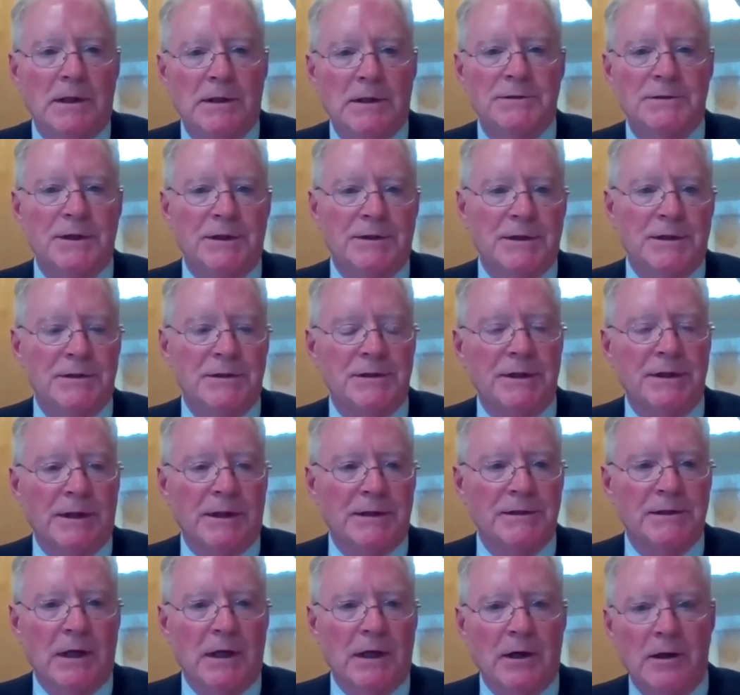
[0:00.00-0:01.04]

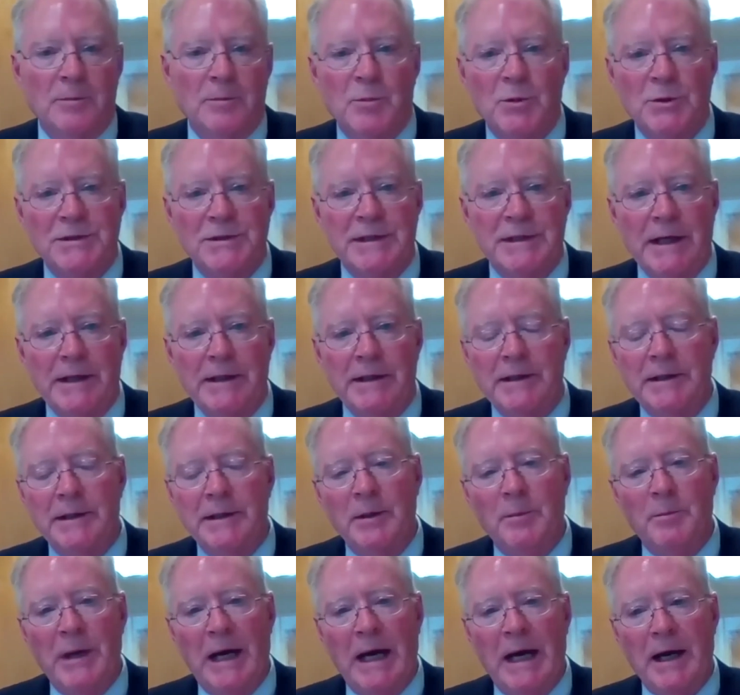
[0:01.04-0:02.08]
statistics are presented in
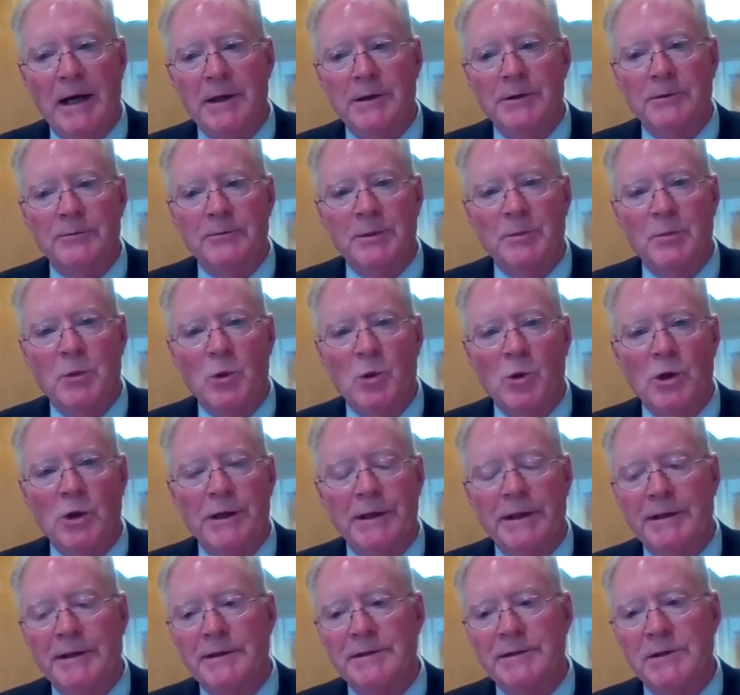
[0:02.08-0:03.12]
the back of the report,
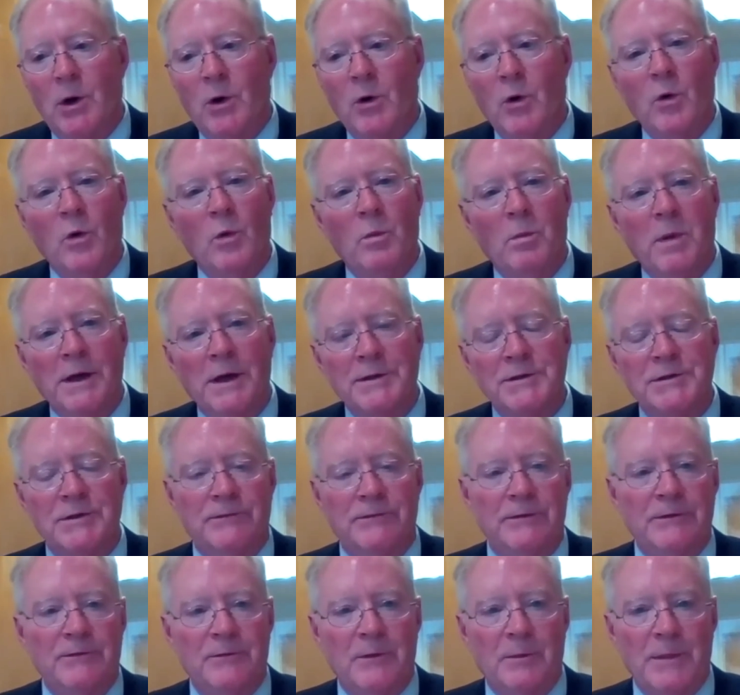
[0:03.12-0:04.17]
and there's a whole bunch of
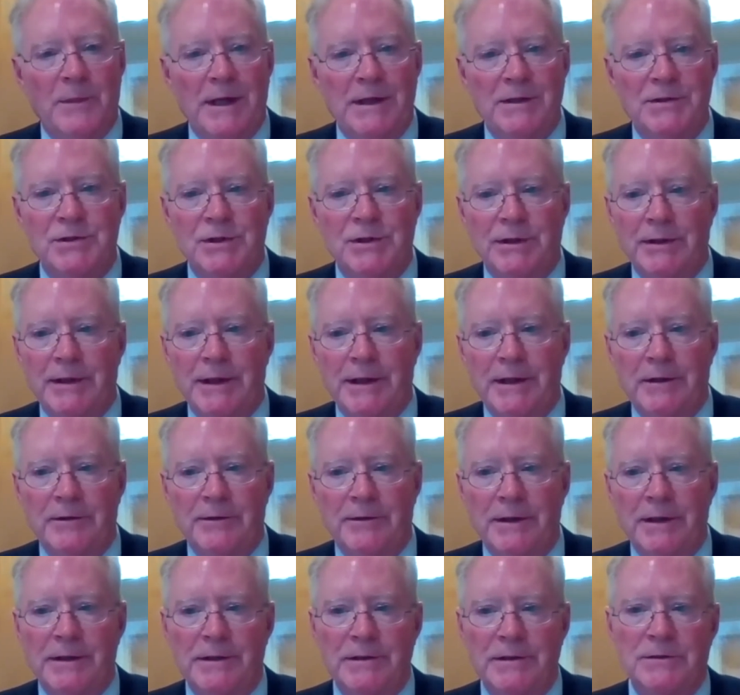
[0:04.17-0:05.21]
information there
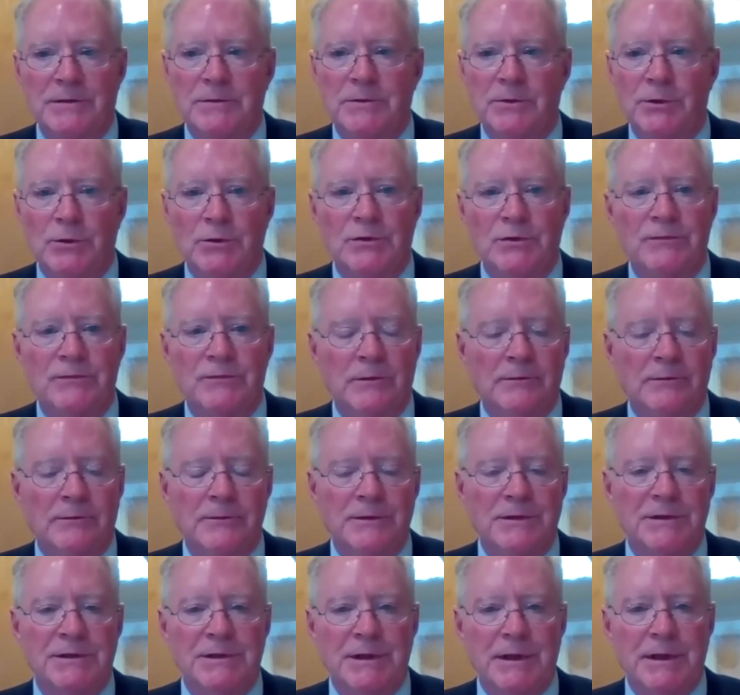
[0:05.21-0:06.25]
that is useful
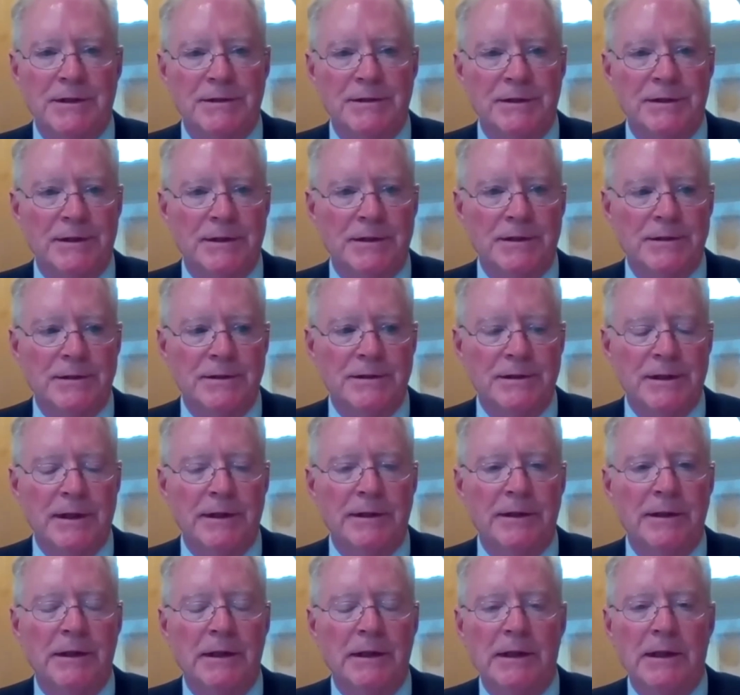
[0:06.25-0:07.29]
for citizens
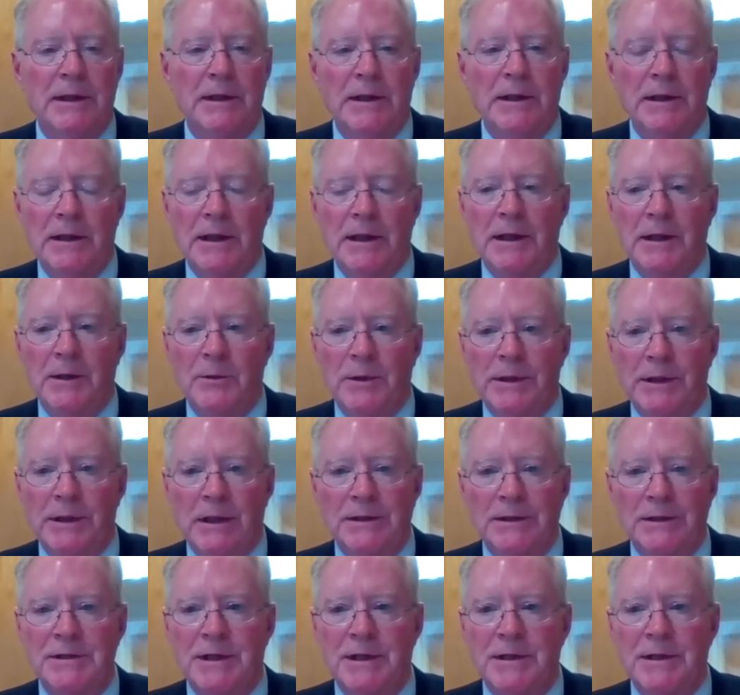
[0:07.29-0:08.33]
and anyone
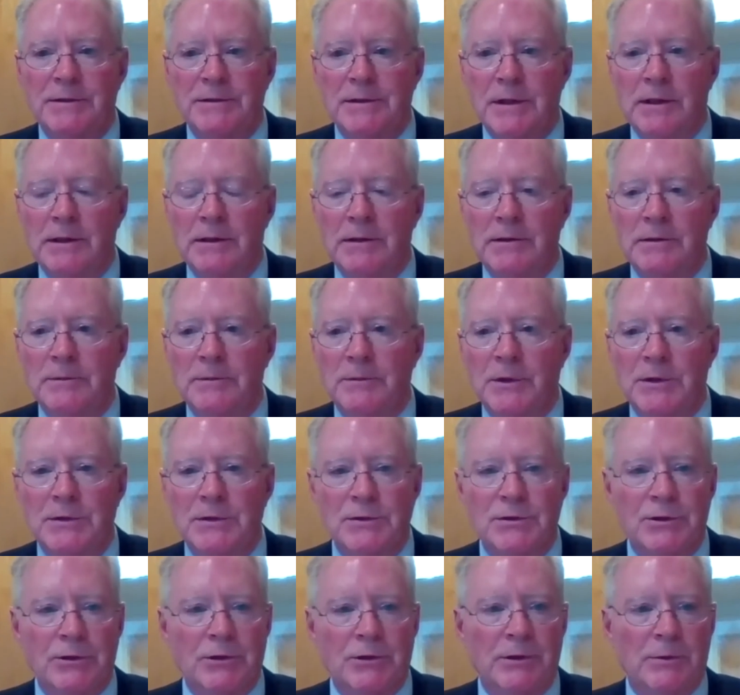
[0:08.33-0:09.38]
else
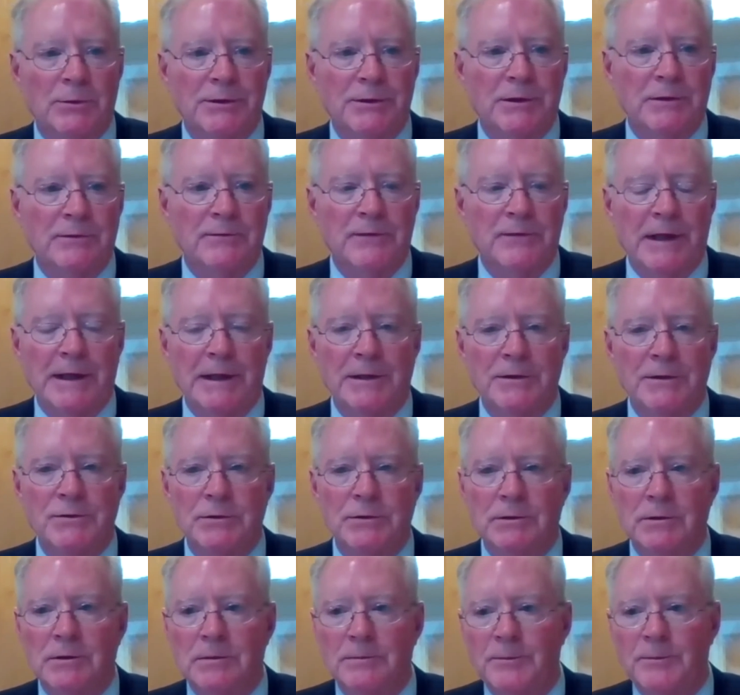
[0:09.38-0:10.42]
concerned with the
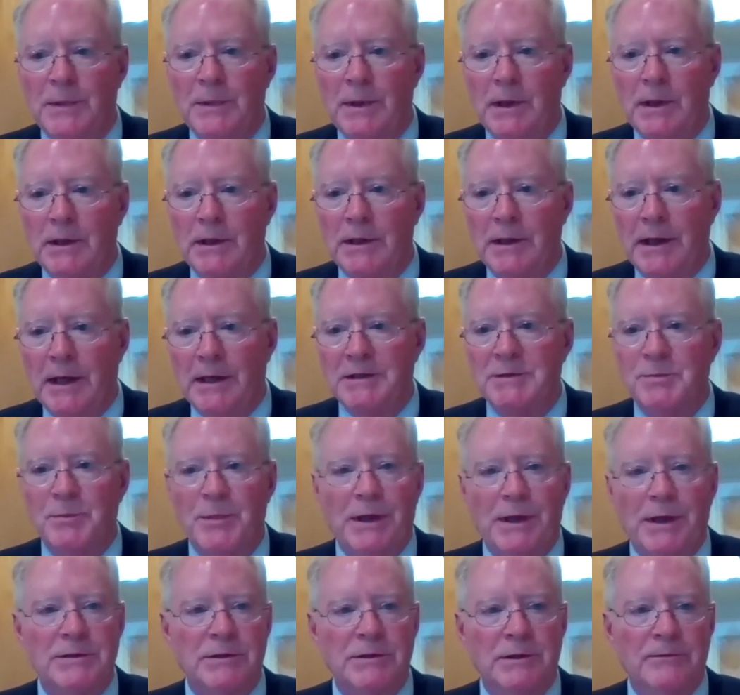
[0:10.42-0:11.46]
financial
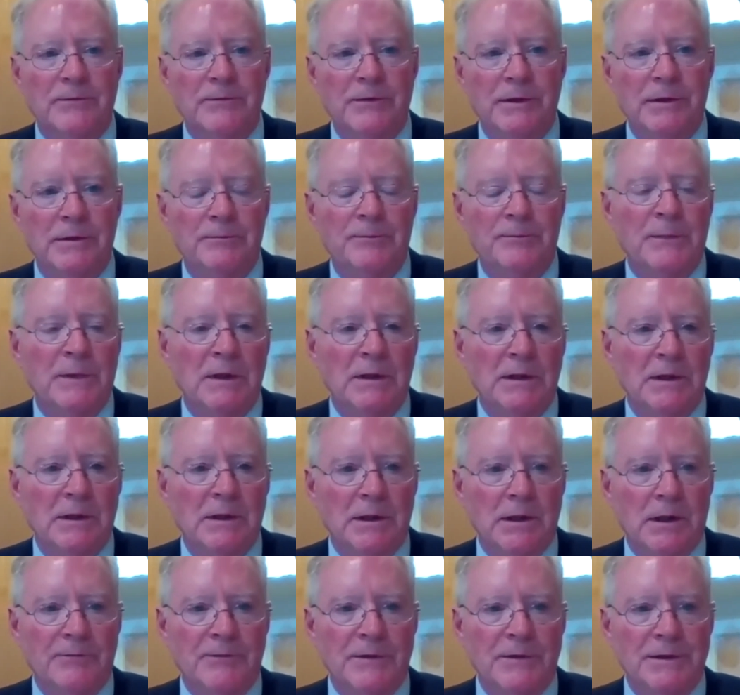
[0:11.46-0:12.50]
aspects of the
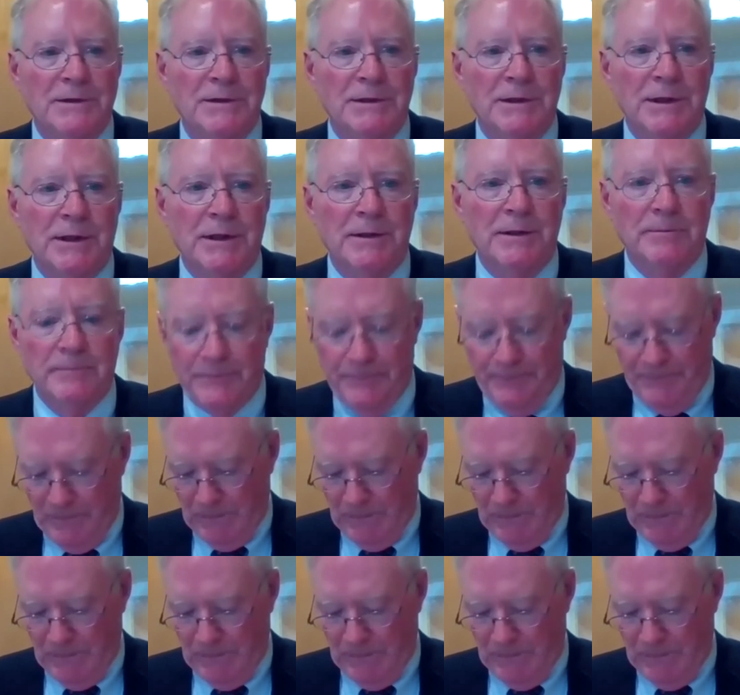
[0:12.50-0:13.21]
city.